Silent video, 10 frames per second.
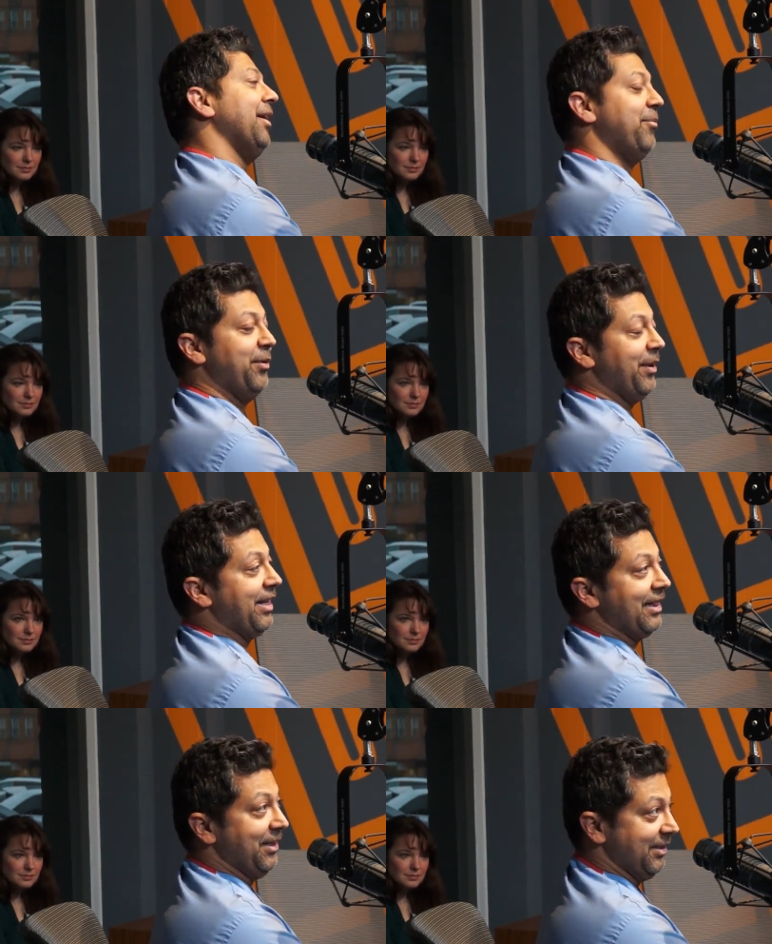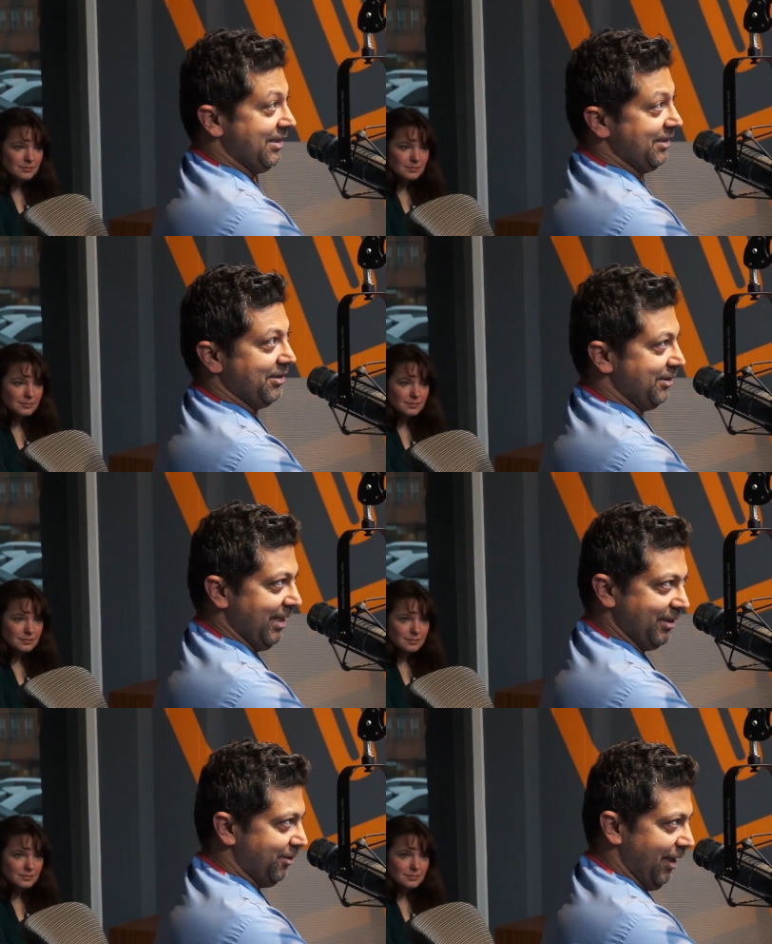Speaker 1: is, i'm not clear this is a
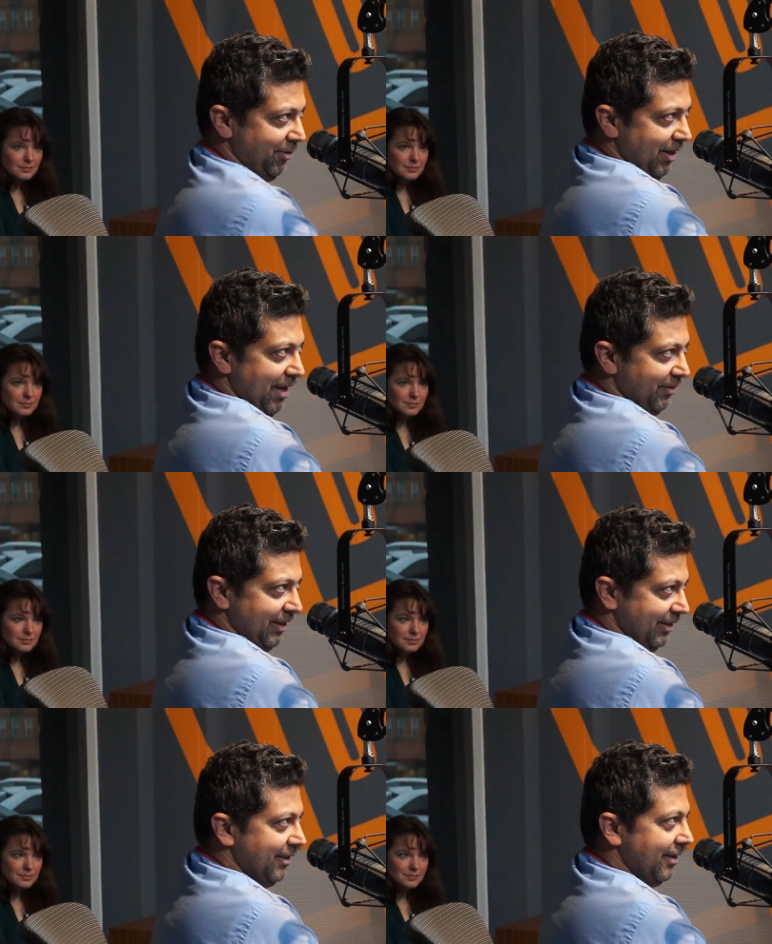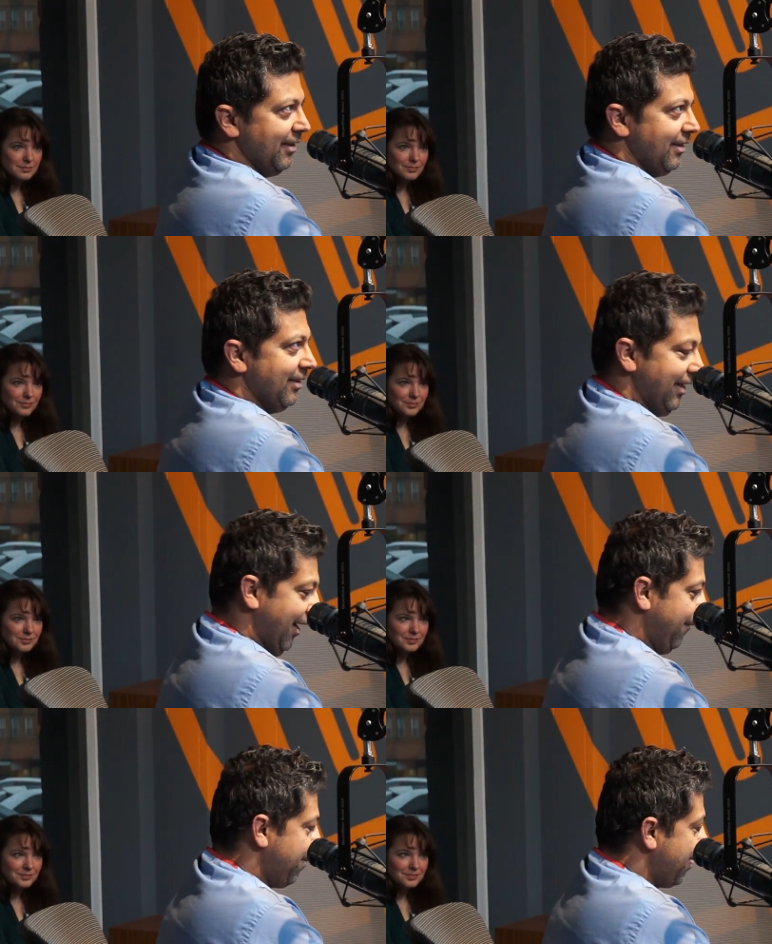conjecture I right right to, right yeah
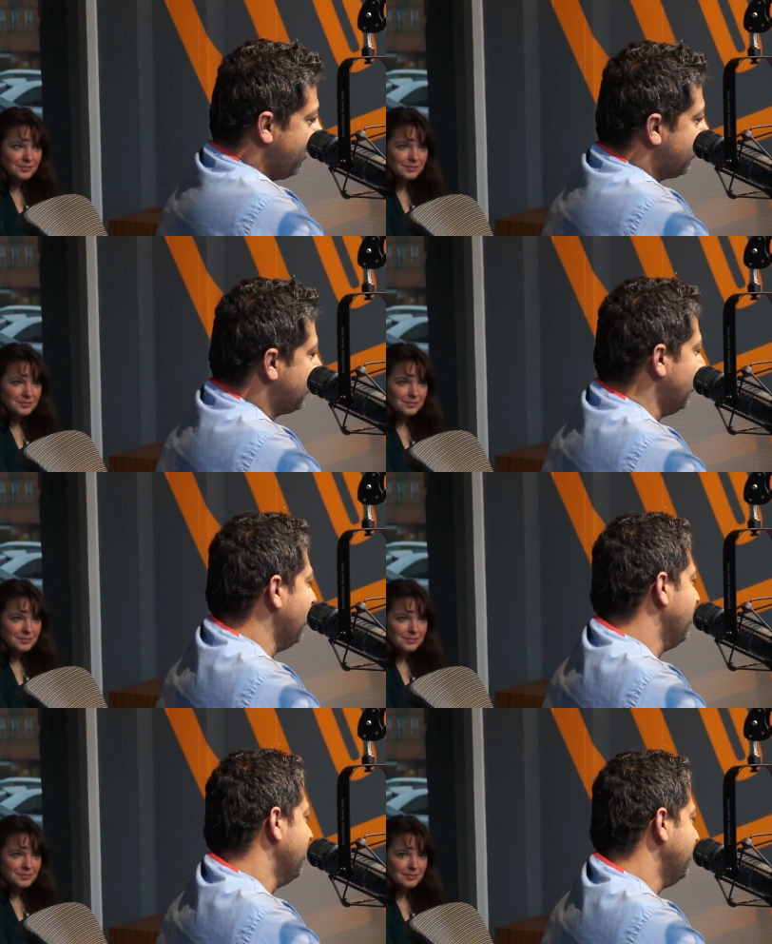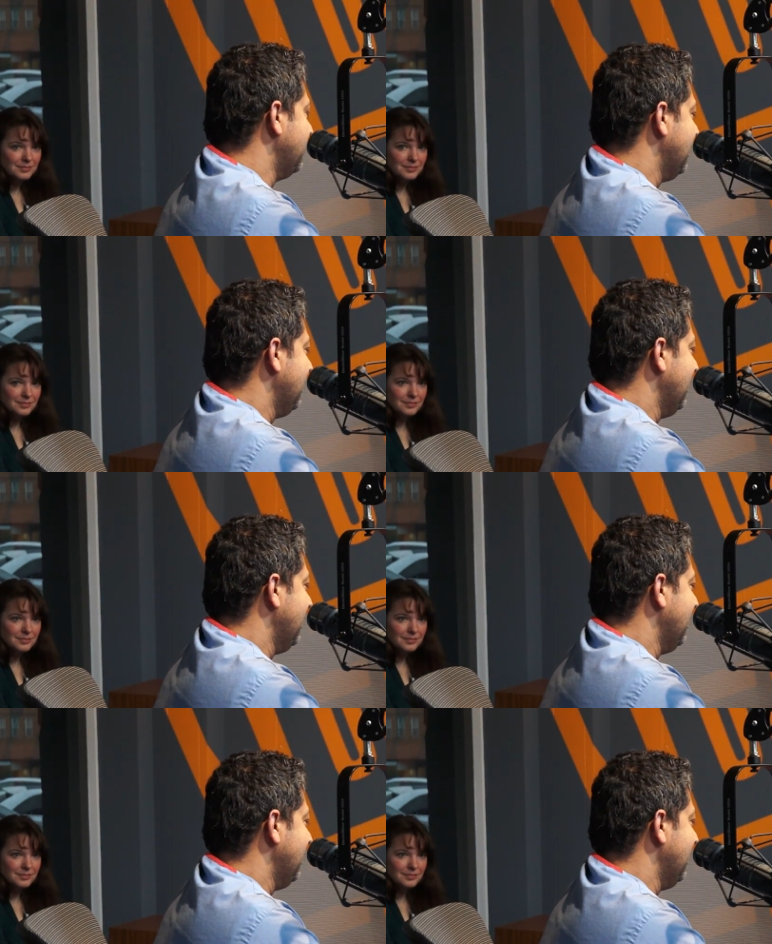yeah so